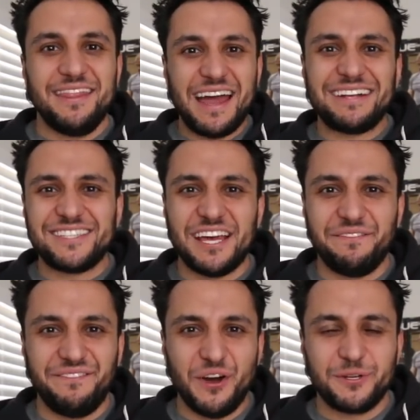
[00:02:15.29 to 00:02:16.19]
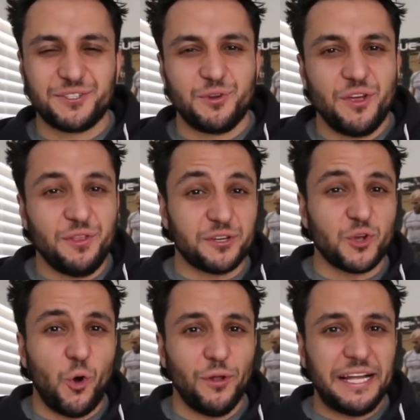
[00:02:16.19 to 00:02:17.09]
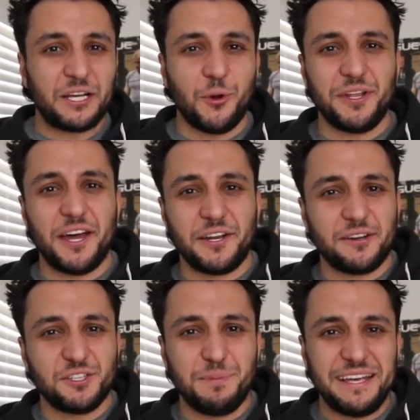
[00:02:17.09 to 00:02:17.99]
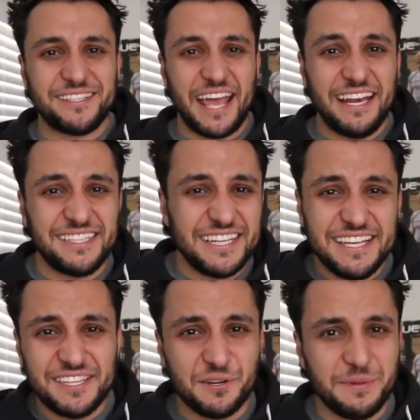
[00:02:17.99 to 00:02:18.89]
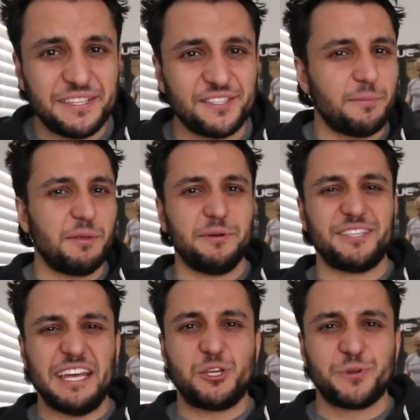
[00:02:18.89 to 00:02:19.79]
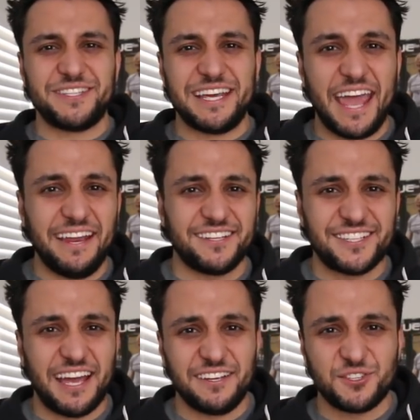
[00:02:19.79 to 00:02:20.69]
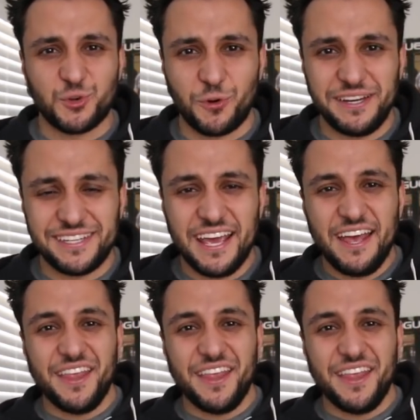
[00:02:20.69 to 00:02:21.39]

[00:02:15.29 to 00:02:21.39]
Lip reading: That said, folks, there's a whole lot going on in our space, and it's easy to miss some of the most interesting and exciting stories.